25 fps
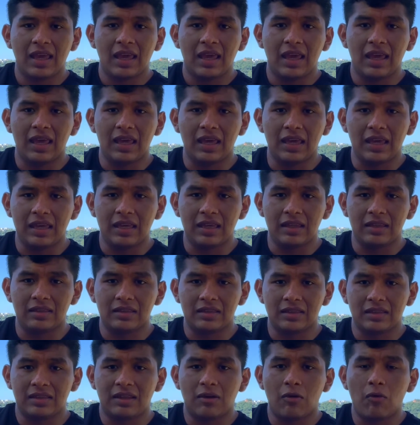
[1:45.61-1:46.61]
And
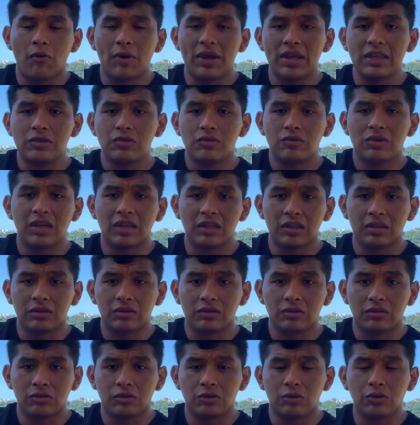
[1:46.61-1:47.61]
the way you
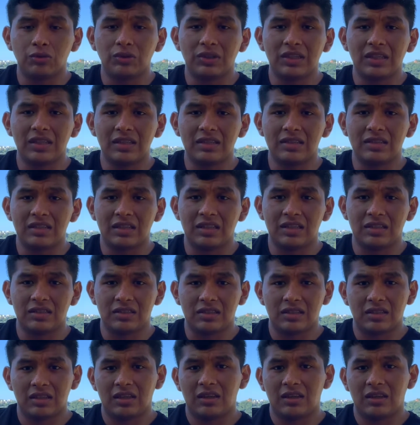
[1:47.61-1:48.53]
can do this is